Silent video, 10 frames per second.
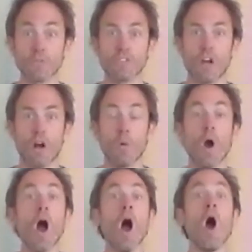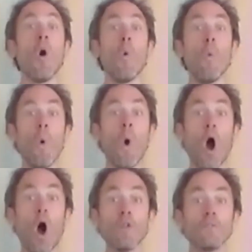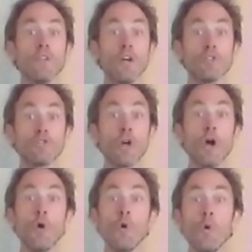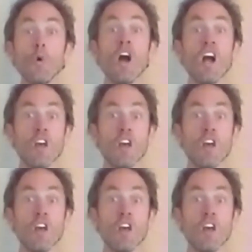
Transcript: So 1, 2,